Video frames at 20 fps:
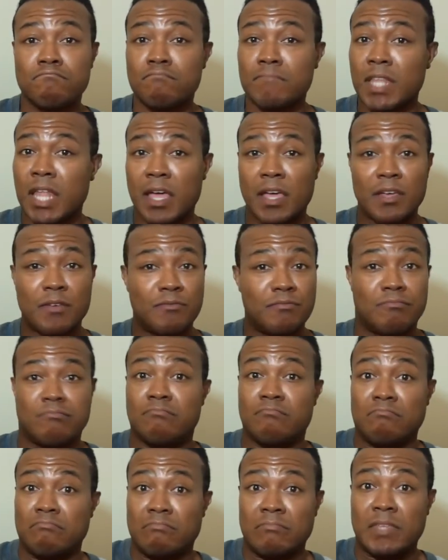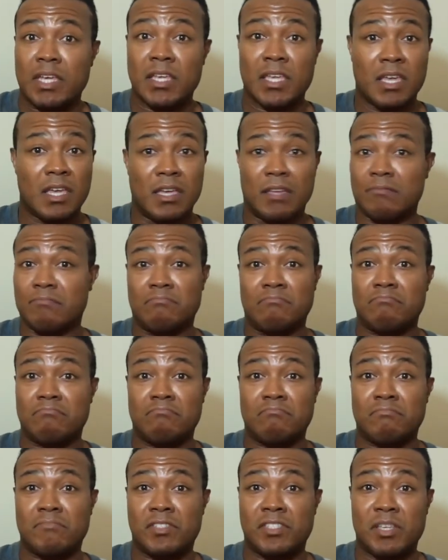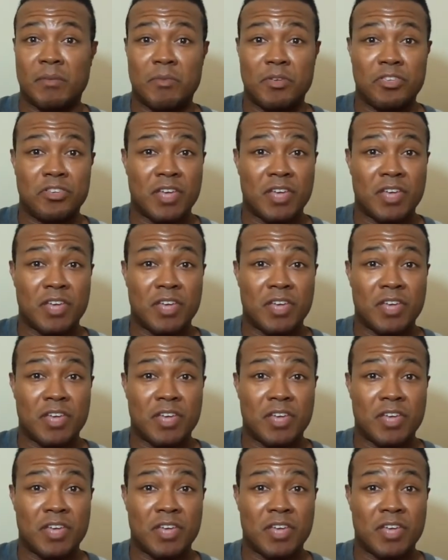Like, again, some of